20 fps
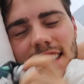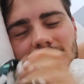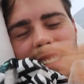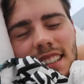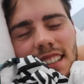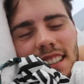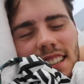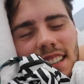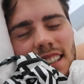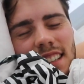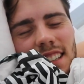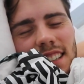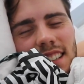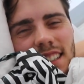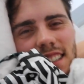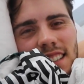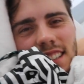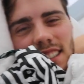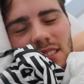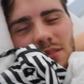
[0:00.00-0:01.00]

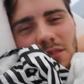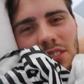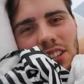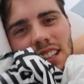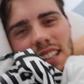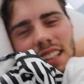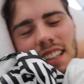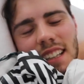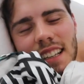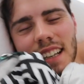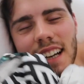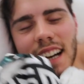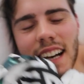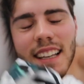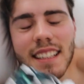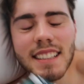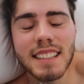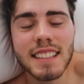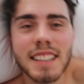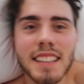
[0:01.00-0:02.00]
Good morning,
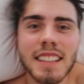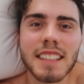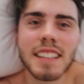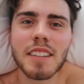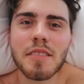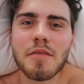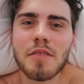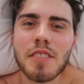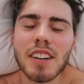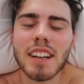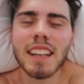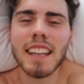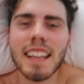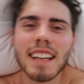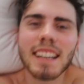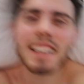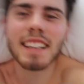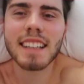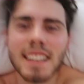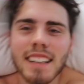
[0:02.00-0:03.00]
guys. Good
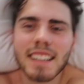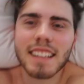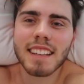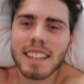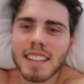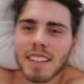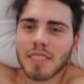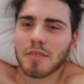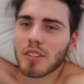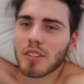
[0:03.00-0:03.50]
morning. Good